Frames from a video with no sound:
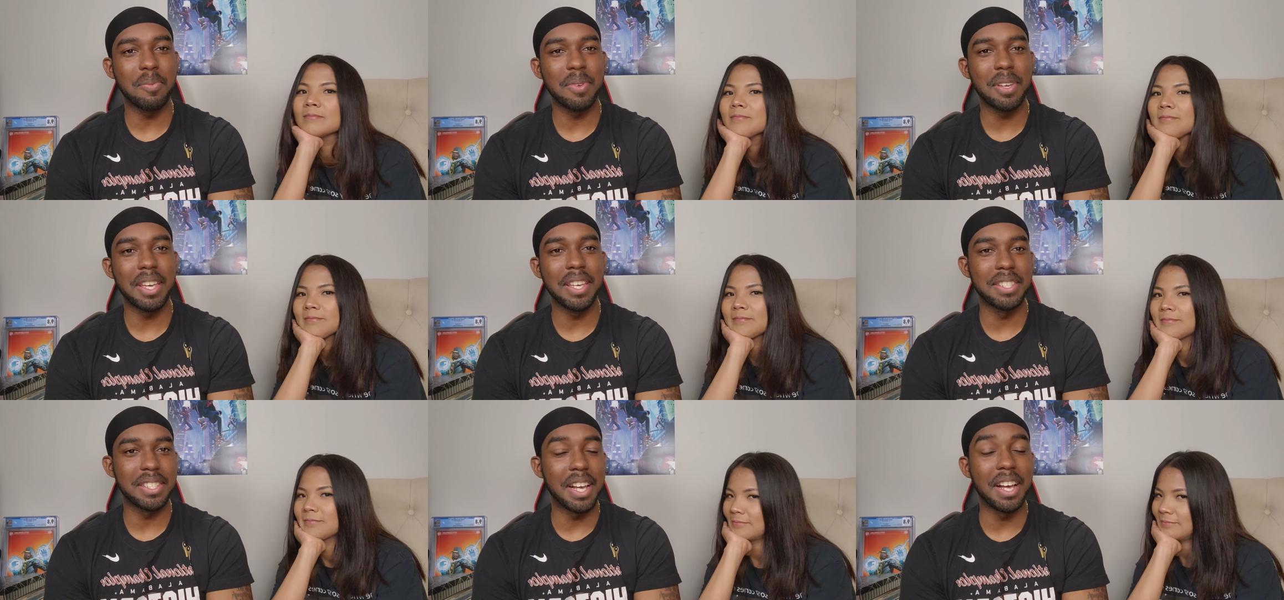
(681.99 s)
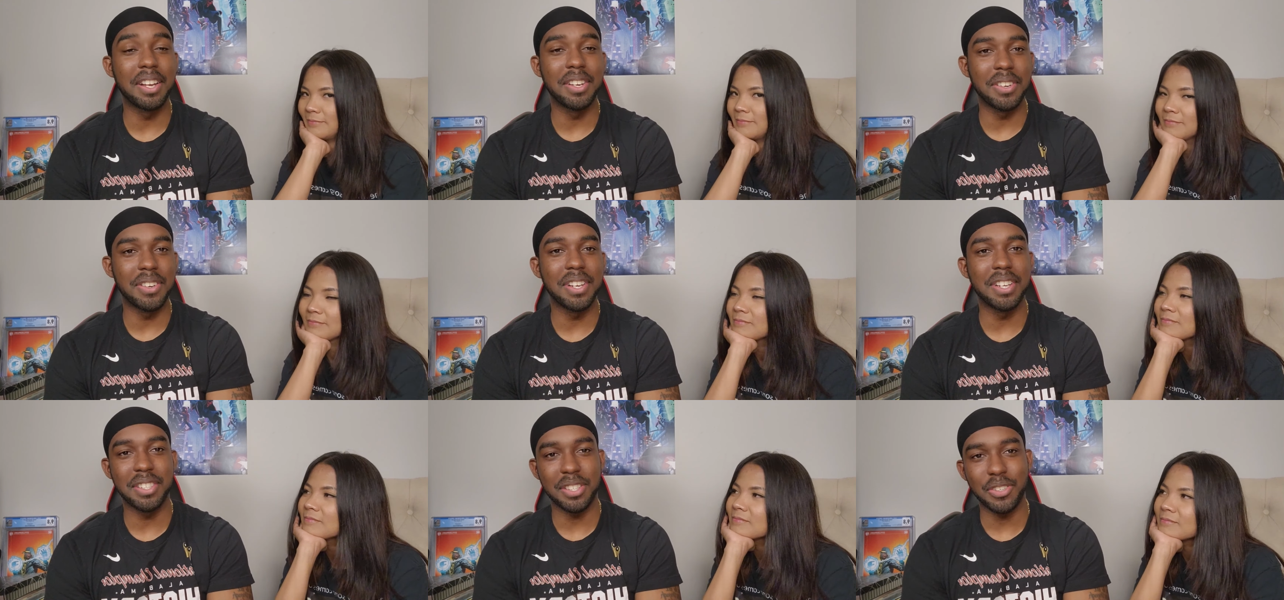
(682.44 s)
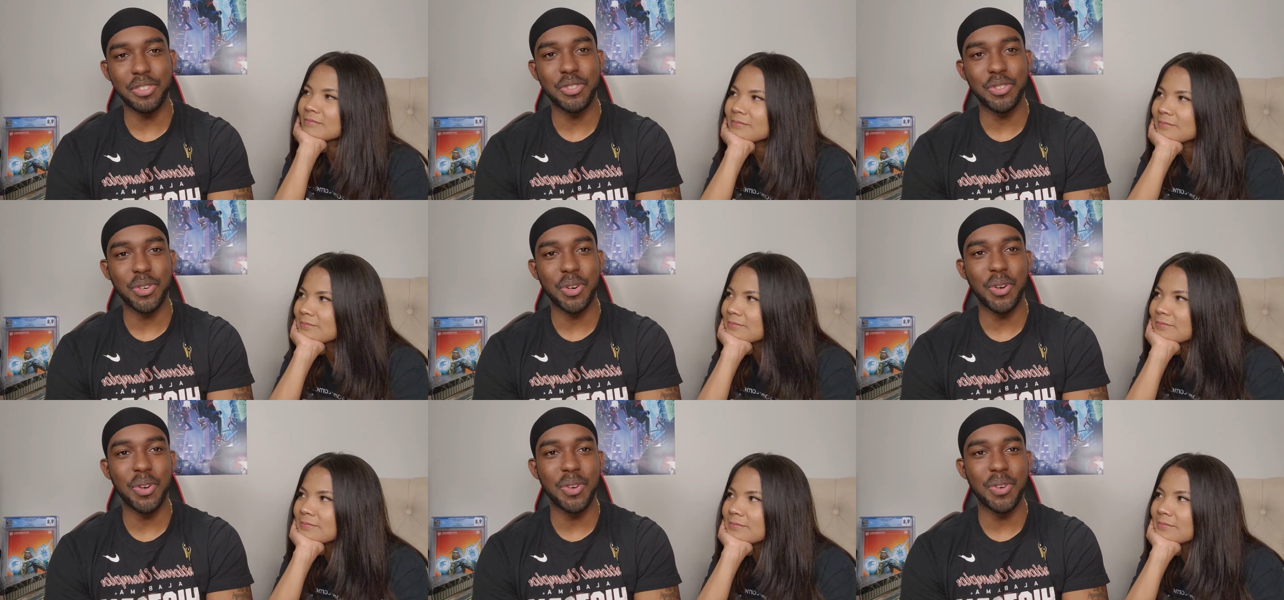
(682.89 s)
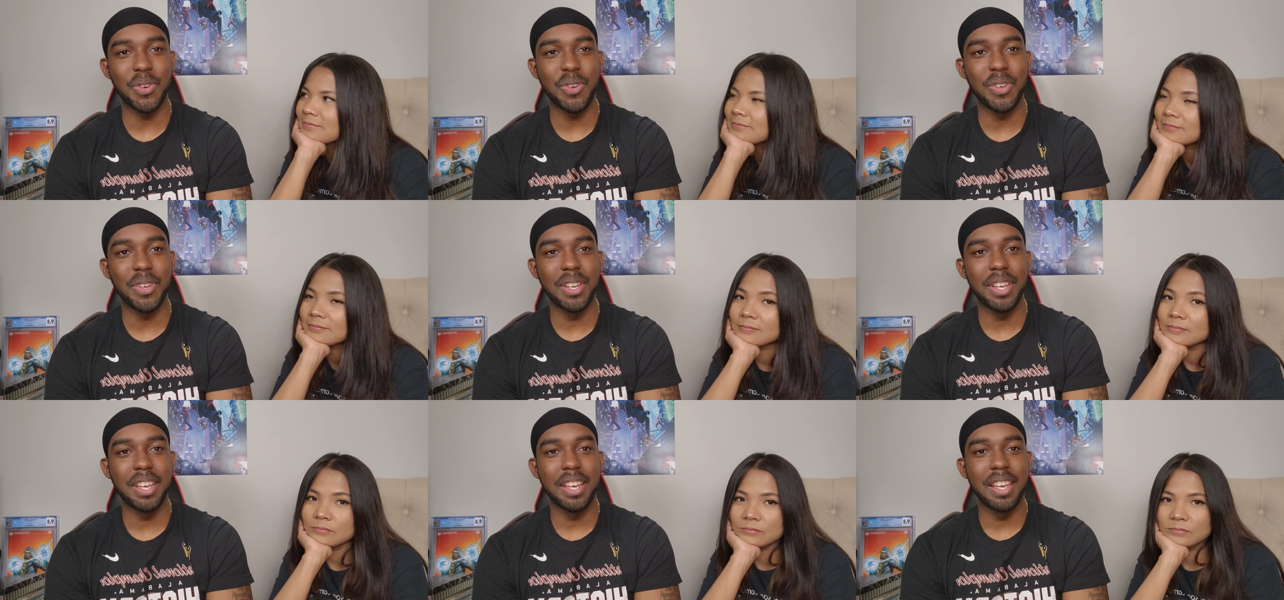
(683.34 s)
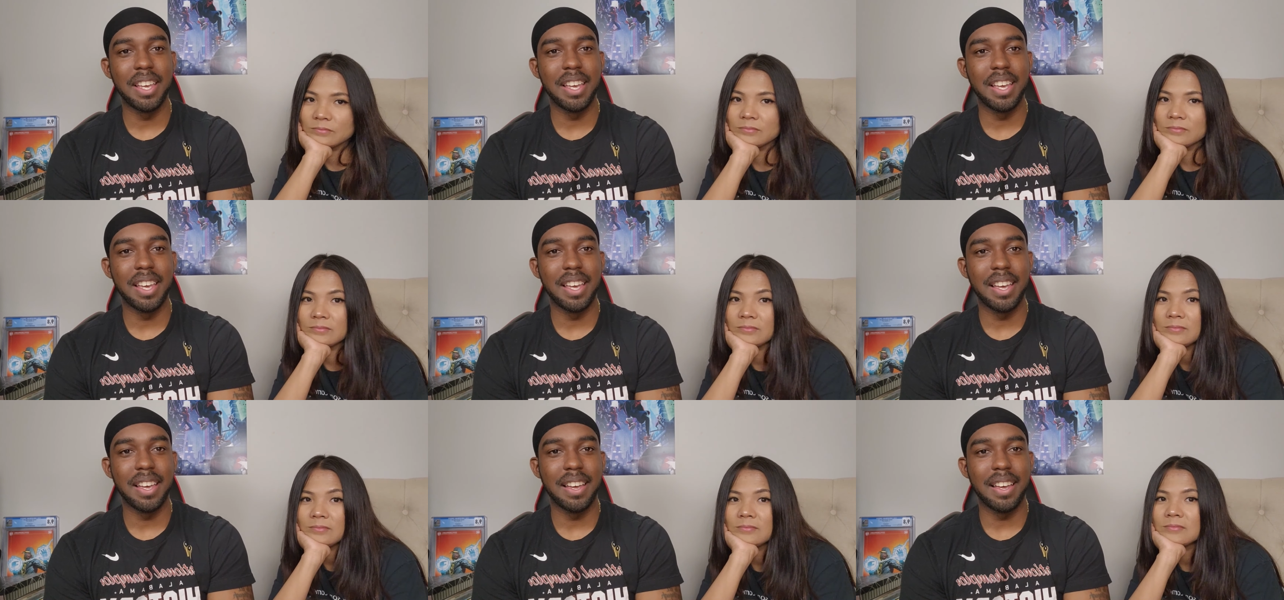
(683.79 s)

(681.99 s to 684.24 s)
Speaker 1: is under his control. Mm-hmm.